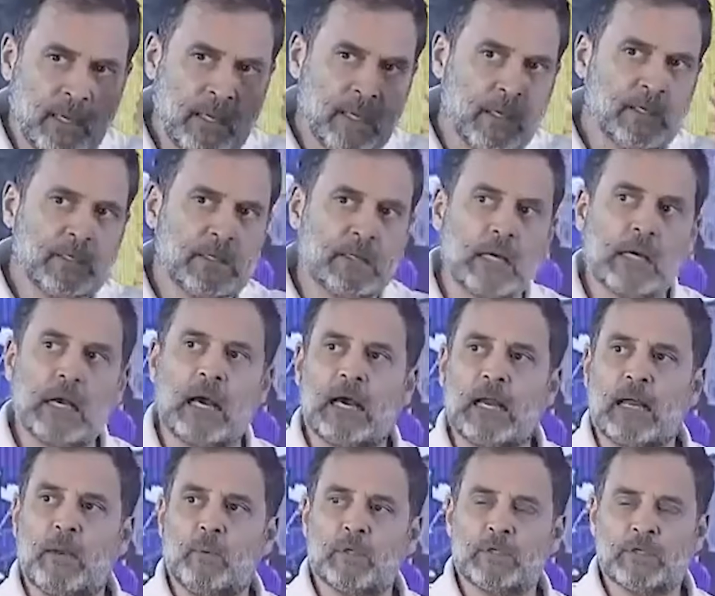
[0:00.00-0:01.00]
coming here in the
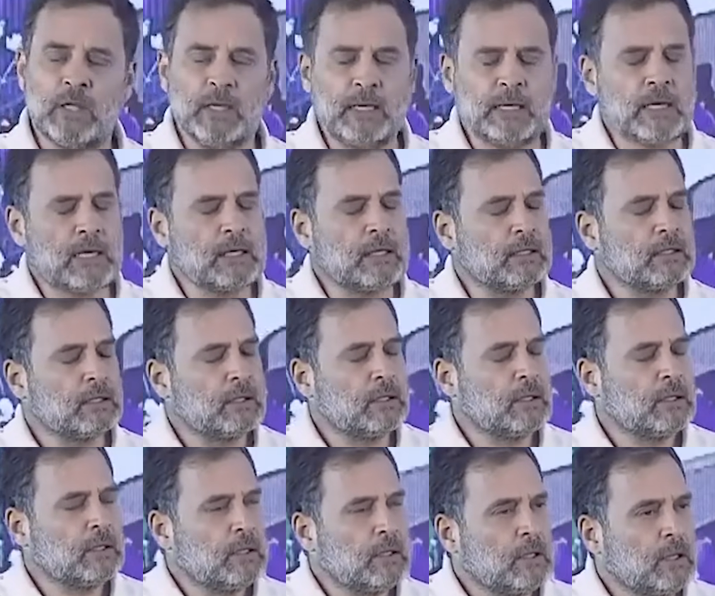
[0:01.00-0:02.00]
car,
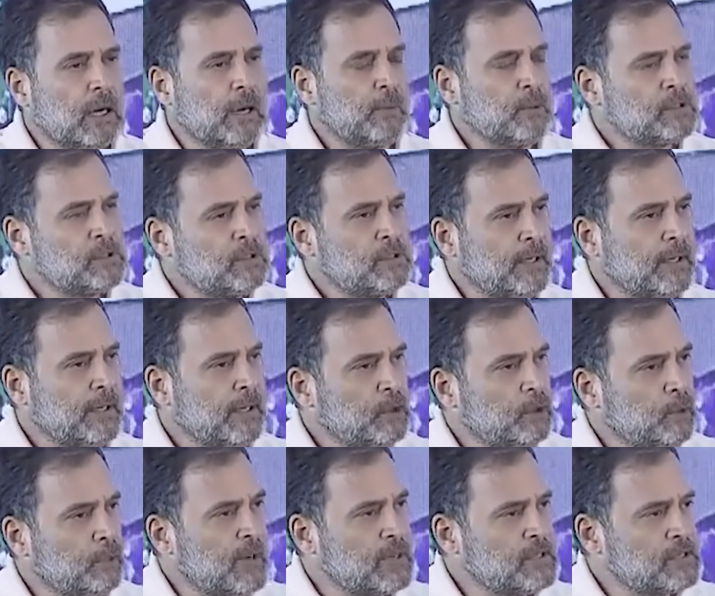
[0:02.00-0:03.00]
I was
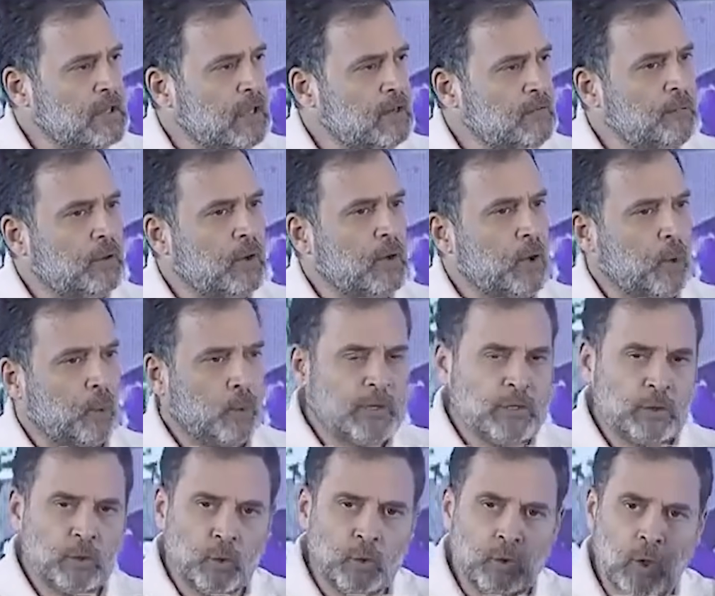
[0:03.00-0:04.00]
thinking to myself,
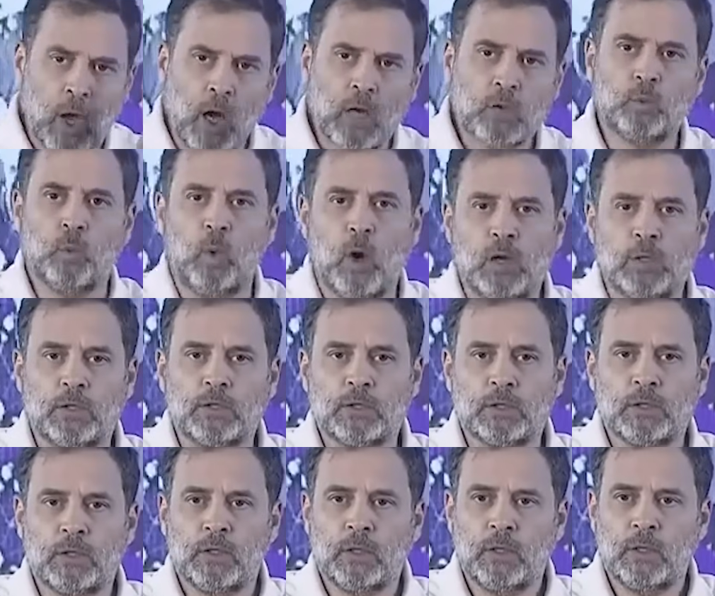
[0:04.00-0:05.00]
we do not want
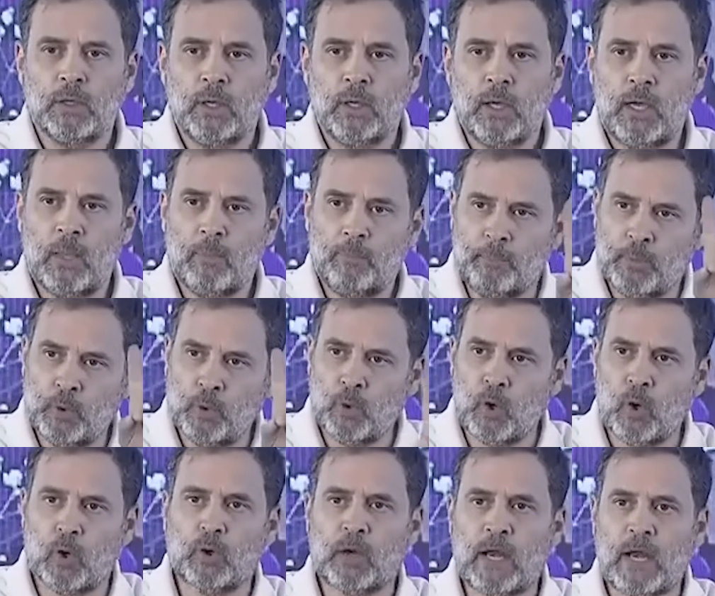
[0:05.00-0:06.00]
a
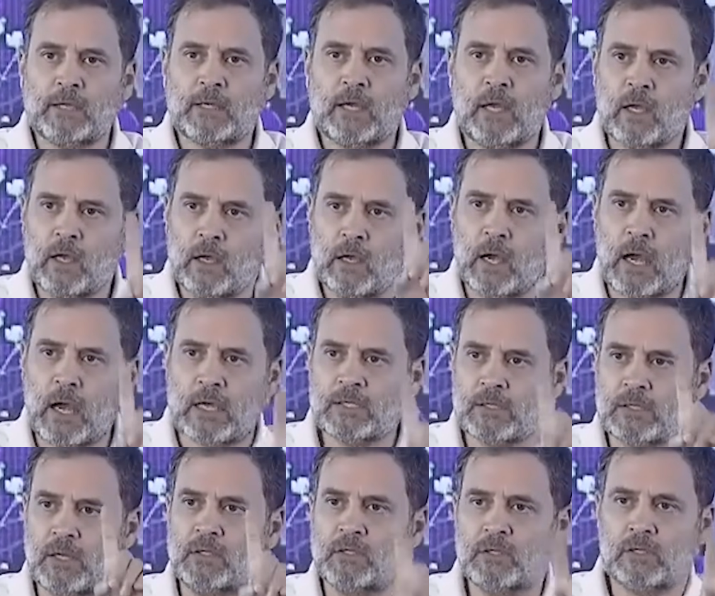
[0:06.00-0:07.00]
bureaucratic
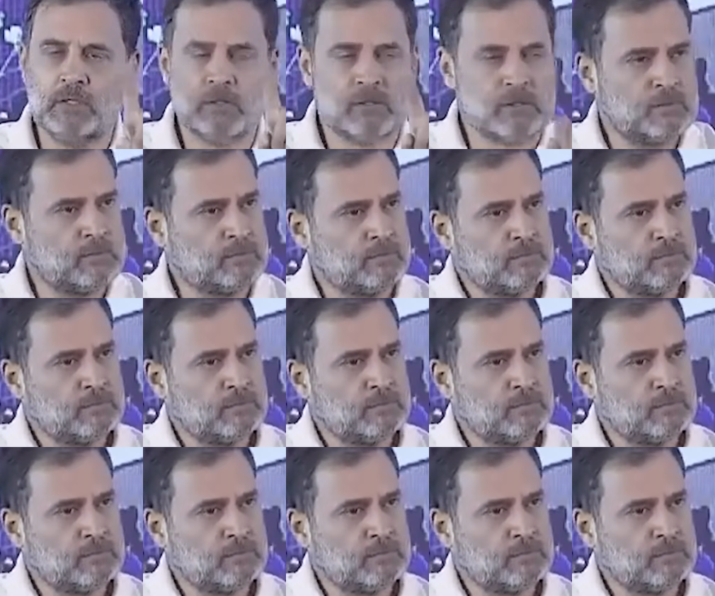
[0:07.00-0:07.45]
caste census.